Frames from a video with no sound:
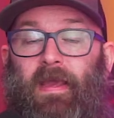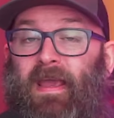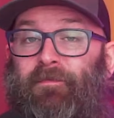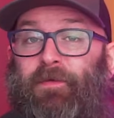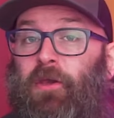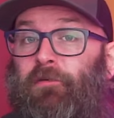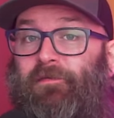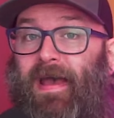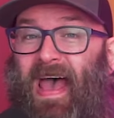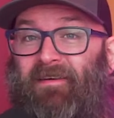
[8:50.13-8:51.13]
If
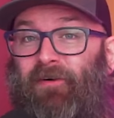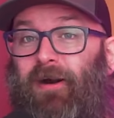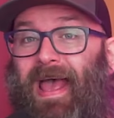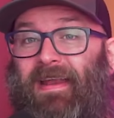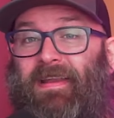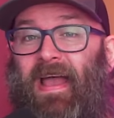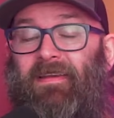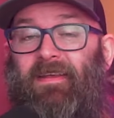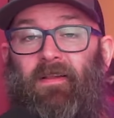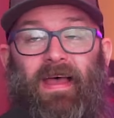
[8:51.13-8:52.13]
you've ever had a
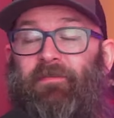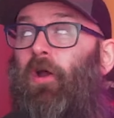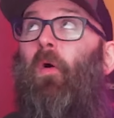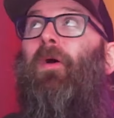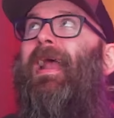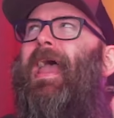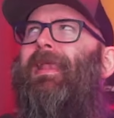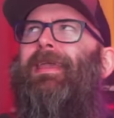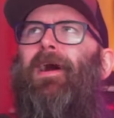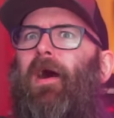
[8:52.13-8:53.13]
1911 or
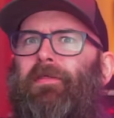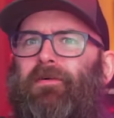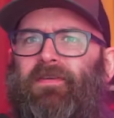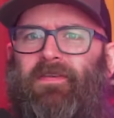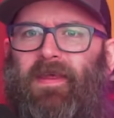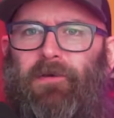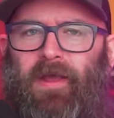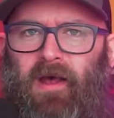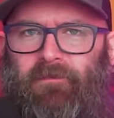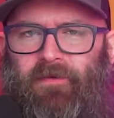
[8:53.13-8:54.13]
any other steel
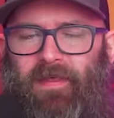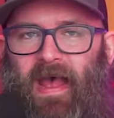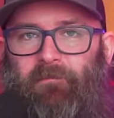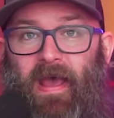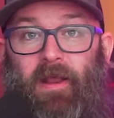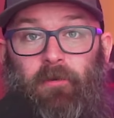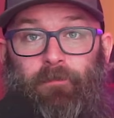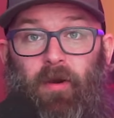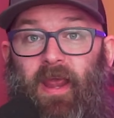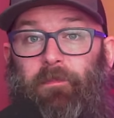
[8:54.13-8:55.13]
gun for that matter
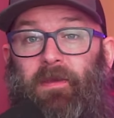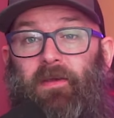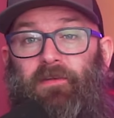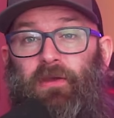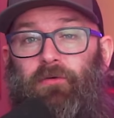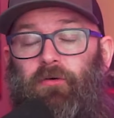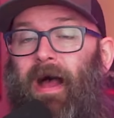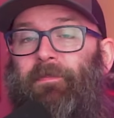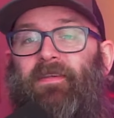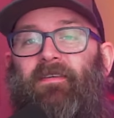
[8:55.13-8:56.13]
break because you
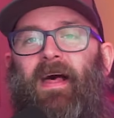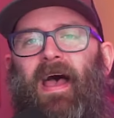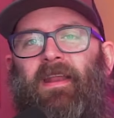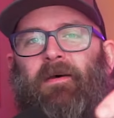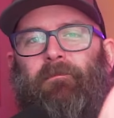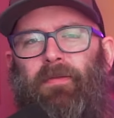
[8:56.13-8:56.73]
dropped the slide,